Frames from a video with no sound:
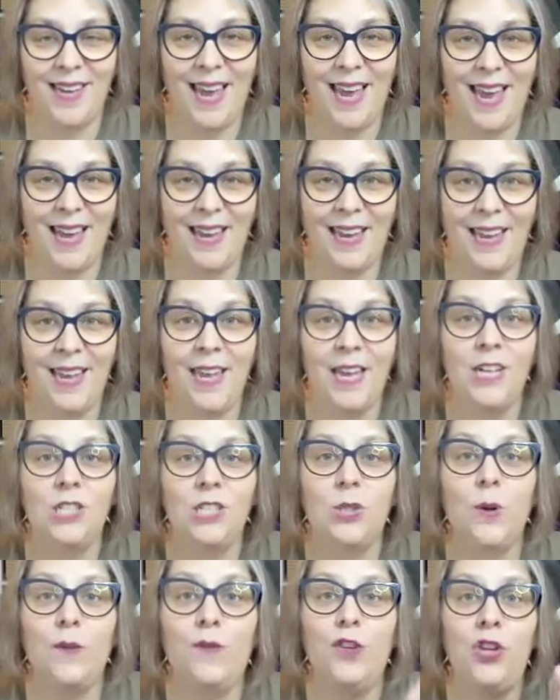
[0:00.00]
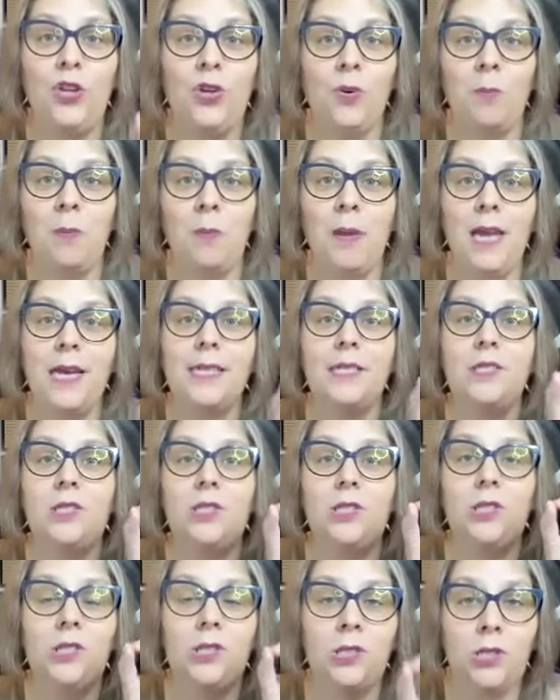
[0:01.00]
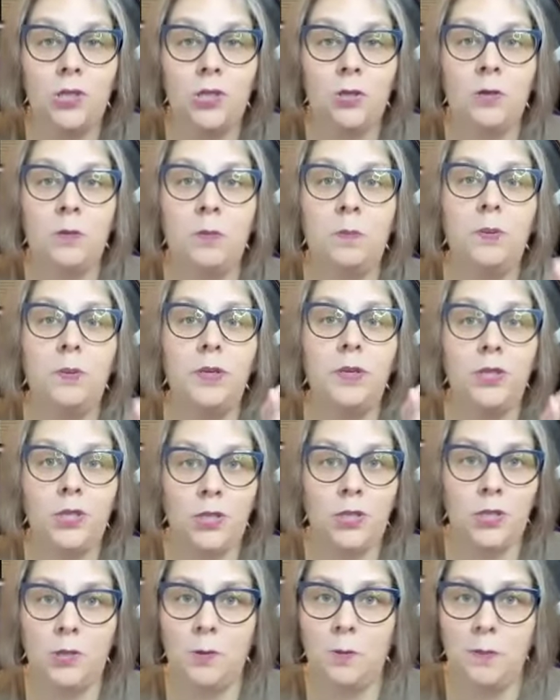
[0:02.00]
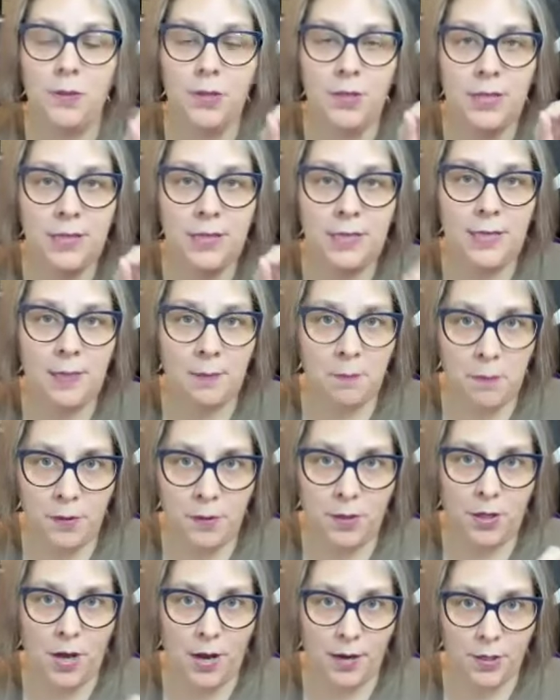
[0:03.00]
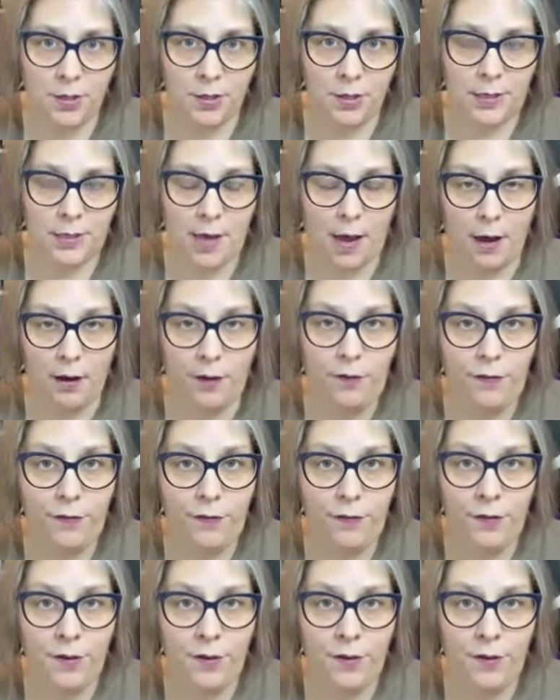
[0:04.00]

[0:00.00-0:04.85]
Okay, so if you make it super, super simple on yourself,